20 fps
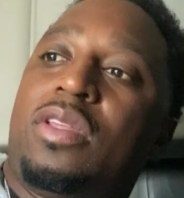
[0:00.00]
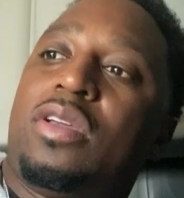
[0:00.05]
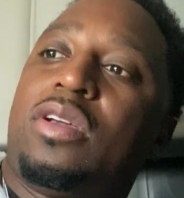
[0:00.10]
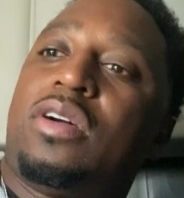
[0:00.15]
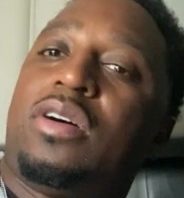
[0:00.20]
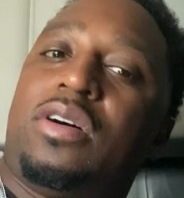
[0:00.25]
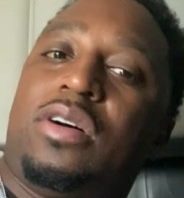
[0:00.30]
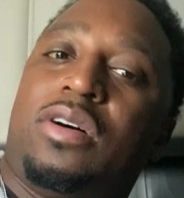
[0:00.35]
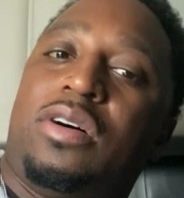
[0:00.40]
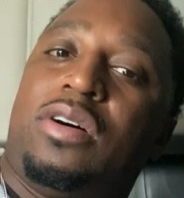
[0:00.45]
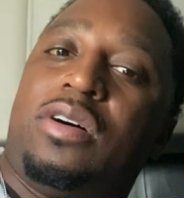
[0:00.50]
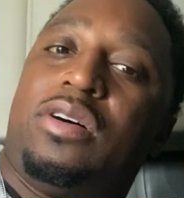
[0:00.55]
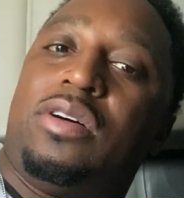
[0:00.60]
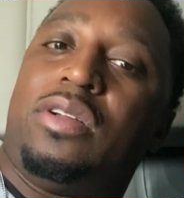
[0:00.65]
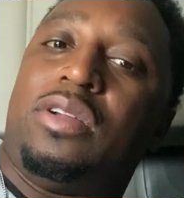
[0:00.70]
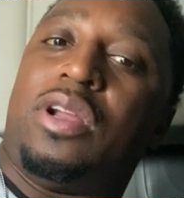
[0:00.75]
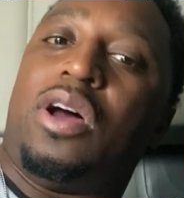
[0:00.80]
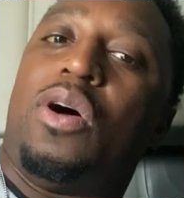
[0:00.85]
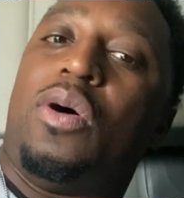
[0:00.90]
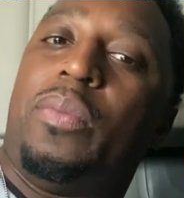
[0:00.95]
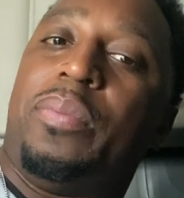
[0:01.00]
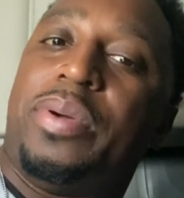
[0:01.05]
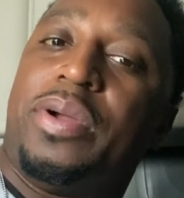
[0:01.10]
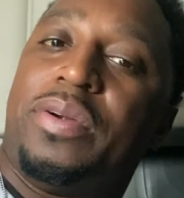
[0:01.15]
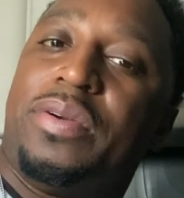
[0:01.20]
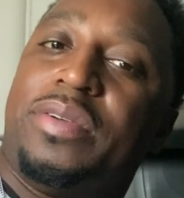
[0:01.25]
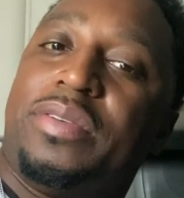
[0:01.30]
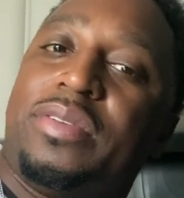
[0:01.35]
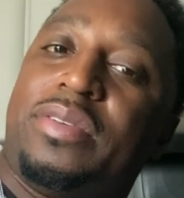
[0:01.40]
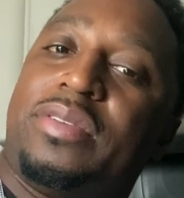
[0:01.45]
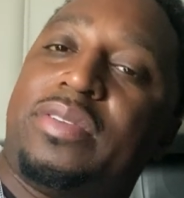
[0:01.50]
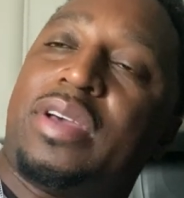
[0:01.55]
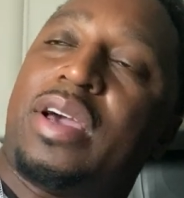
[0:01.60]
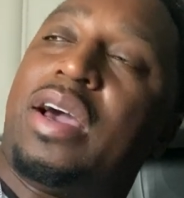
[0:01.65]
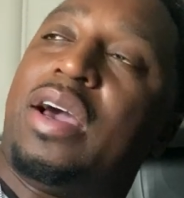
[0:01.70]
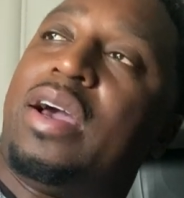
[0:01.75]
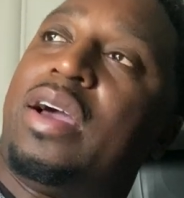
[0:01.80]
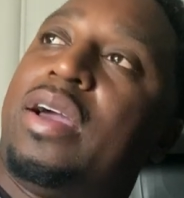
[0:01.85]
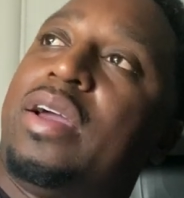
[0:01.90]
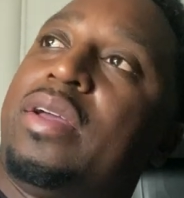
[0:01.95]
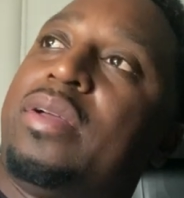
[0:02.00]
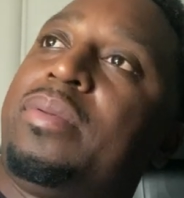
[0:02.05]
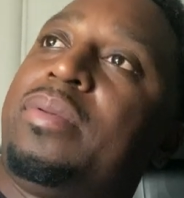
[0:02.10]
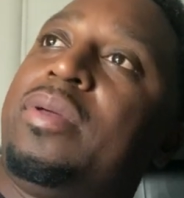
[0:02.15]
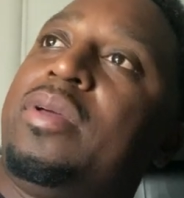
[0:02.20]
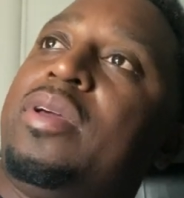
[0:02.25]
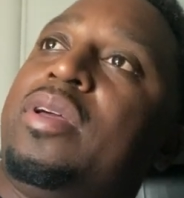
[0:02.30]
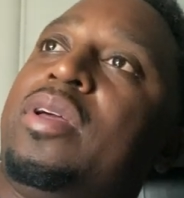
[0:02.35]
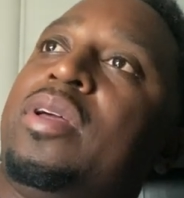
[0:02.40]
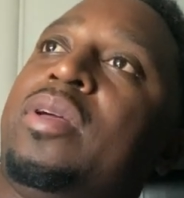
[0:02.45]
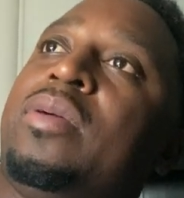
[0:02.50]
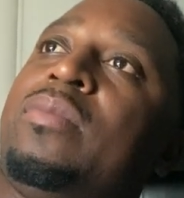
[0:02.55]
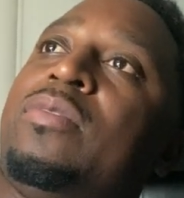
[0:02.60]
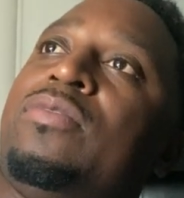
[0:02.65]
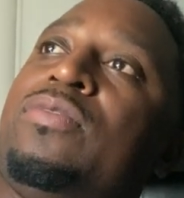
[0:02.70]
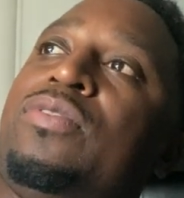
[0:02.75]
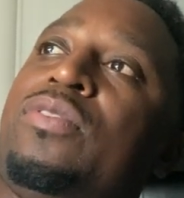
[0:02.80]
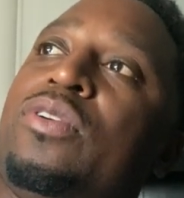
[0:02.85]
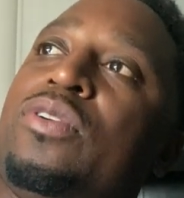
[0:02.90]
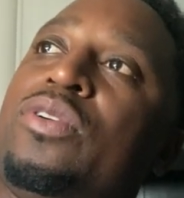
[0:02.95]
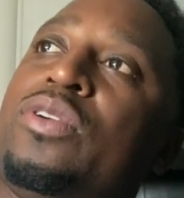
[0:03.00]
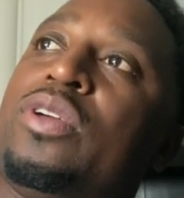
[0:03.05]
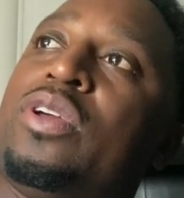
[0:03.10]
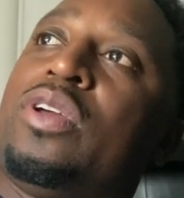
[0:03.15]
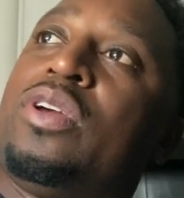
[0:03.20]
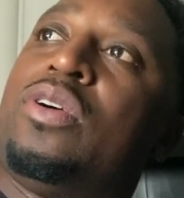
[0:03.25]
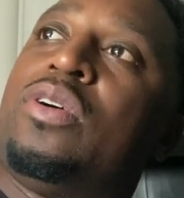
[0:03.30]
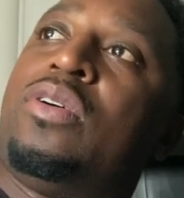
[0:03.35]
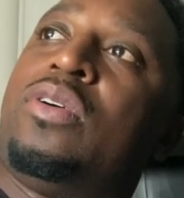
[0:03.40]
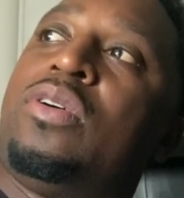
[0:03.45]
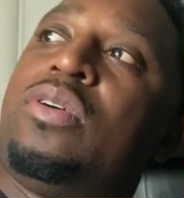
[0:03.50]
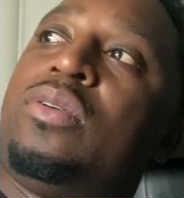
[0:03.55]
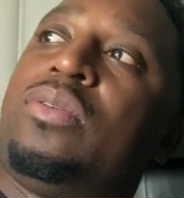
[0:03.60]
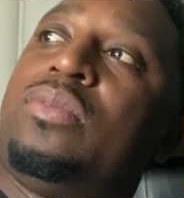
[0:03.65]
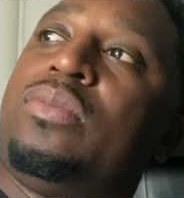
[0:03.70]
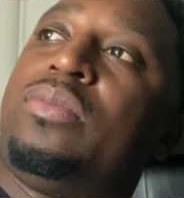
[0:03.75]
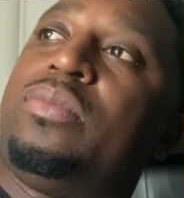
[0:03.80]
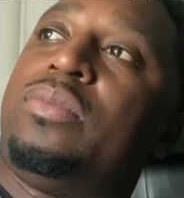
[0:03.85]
long periods of time before you can go home.